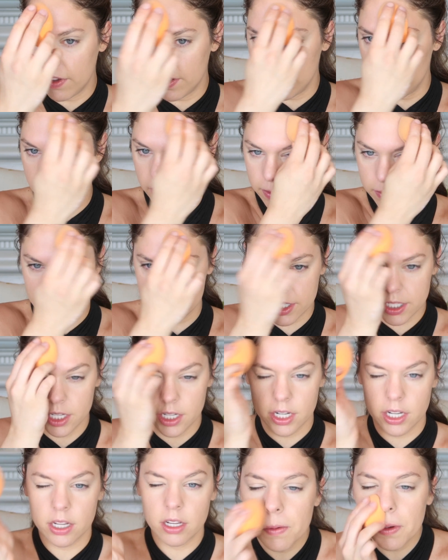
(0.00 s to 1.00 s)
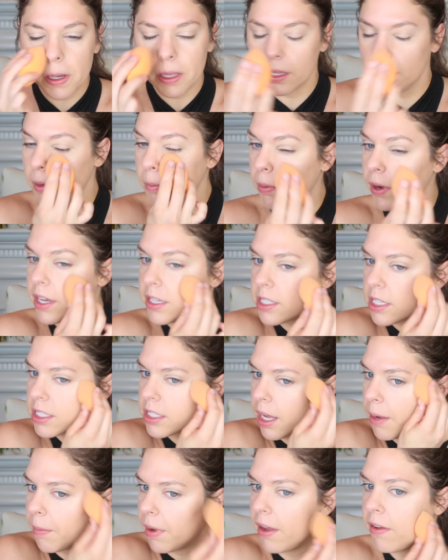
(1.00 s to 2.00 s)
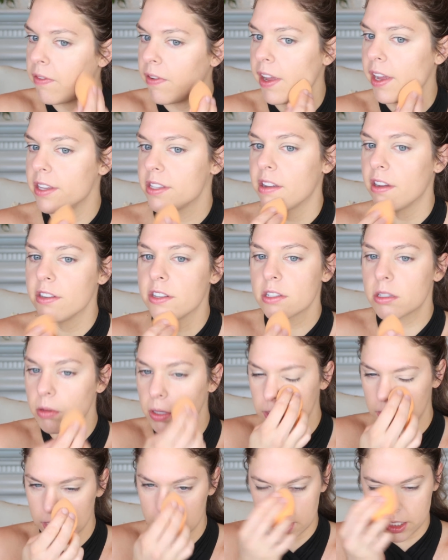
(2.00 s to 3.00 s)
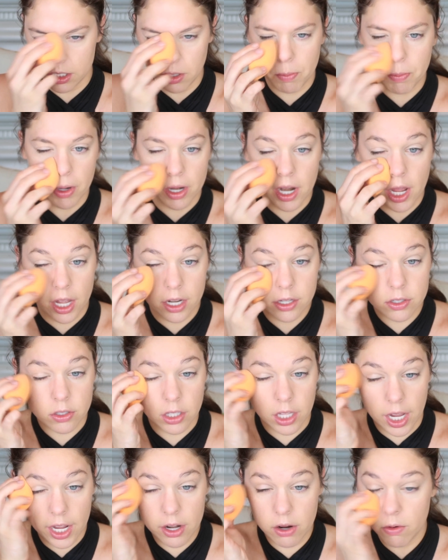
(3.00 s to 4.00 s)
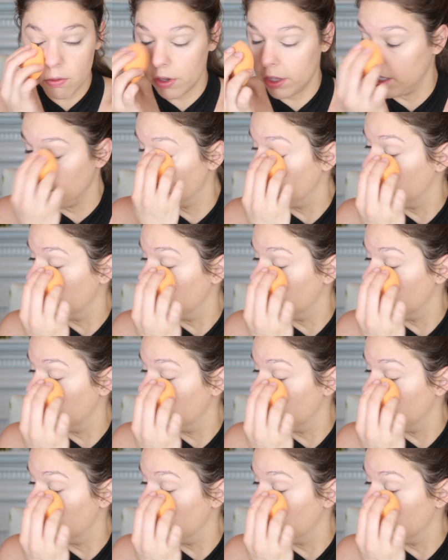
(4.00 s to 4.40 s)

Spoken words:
And then I'm just gonna gently press this on my face. I just want this super natural. I don't really